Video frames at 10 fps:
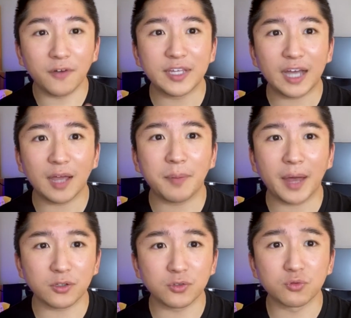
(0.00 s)
the
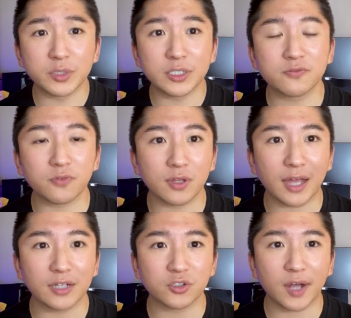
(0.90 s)
iPad to reach for
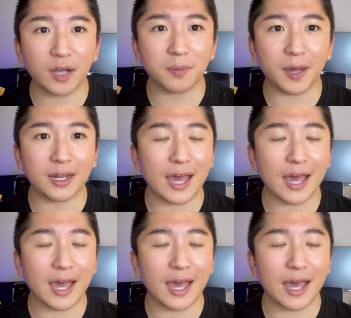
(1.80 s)
that trackpad,